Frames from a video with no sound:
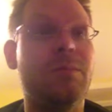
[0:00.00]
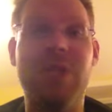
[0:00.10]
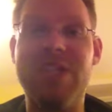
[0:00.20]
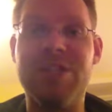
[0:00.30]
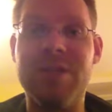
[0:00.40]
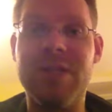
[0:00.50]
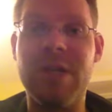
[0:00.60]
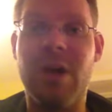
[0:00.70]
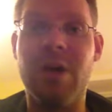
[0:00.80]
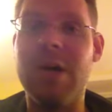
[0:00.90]

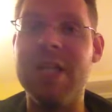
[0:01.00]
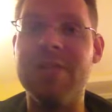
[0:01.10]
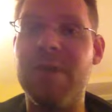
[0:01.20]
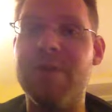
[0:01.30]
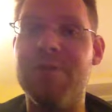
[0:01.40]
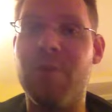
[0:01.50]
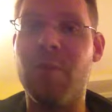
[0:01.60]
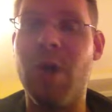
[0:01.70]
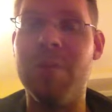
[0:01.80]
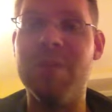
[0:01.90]
blisters, all kinds of other foot
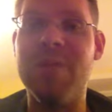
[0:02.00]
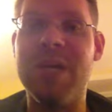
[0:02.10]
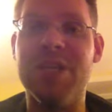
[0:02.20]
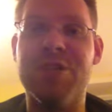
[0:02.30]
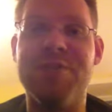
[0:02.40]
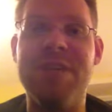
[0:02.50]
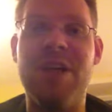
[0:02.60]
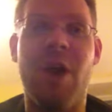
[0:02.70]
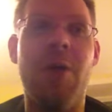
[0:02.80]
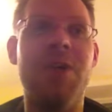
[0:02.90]
problems because your
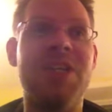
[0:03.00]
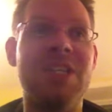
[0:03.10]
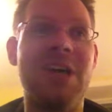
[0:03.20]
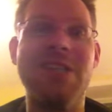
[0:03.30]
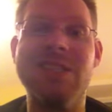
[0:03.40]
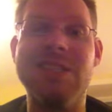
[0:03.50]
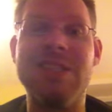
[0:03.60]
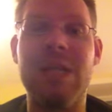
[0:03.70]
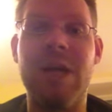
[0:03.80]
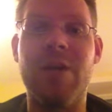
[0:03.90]
feet aren't designed to
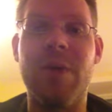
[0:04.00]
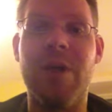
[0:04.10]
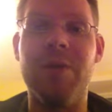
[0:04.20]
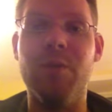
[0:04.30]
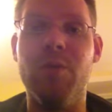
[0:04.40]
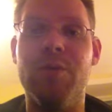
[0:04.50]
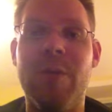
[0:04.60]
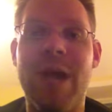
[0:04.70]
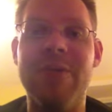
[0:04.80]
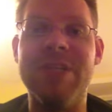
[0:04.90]
slide around and move
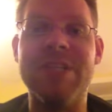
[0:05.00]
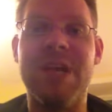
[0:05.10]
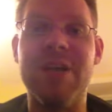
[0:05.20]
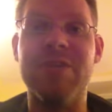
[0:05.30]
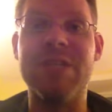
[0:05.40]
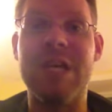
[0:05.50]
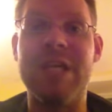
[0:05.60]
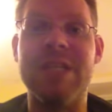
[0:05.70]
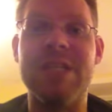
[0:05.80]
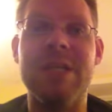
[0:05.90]
around inside your
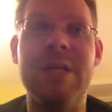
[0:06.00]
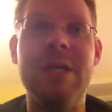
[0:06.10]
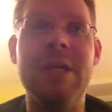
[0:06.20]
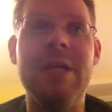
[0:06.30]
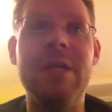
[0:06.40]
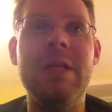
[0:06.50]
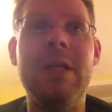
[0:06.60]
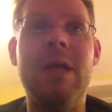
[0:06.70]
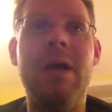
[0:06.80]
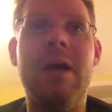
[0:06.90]
skates.
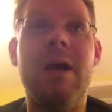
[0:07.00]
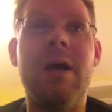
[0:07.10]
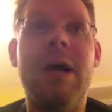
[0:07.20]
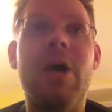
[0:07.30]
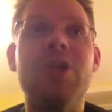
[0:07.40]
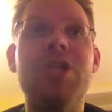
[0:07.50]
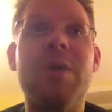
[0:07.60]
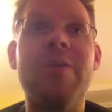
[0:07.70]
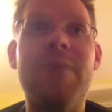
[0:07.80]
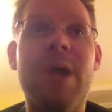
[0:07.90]
Uh, I also
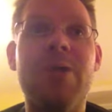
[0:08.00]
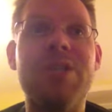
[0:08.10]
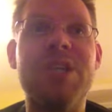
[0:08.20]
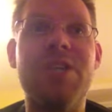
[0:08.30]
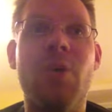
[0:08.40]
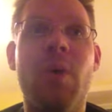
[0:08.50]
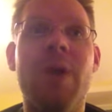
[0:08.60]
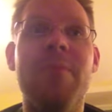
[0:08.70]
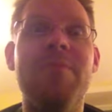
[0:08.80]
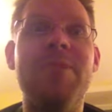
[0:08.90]
have parents that don't
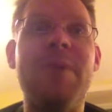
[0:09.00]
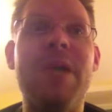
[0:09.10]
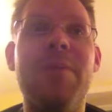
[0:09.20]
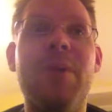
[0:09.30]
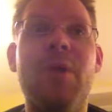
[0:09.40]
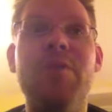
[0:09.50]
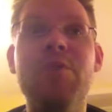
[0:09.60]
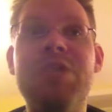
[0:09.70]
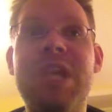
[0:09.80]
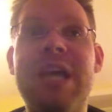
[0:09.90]
want to spend a pair of
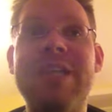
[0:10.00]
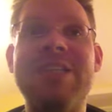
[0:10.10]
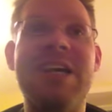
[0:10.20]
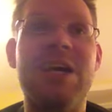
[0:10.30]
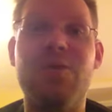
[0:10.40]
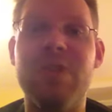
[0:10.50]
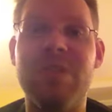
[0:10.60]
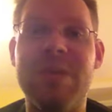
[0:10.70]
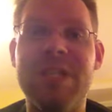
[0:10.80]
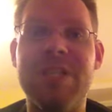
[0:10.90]
new skates, say at
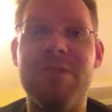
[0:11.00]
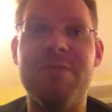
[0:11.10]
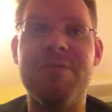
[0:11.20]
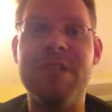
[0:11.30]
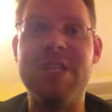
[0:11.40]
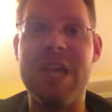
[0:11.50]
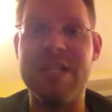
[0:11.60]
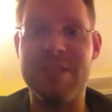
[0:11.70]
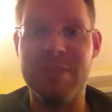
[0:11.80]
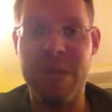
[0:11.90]
Christmas. Their
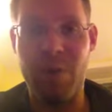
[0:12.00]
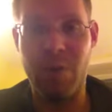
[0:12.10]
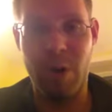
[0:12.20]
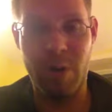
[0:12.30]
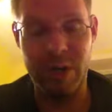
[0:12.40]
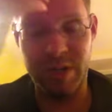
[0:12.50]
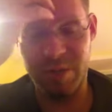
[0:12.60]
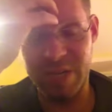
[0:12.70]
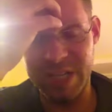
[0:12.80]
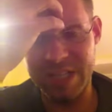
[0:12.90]
skates have been outgrown,
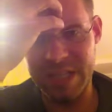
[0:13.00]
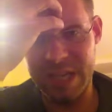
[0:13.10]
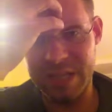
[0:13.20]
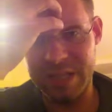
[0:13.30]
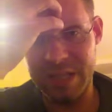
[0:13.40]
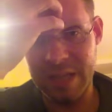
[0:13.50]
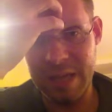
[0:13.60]
their kids' skates,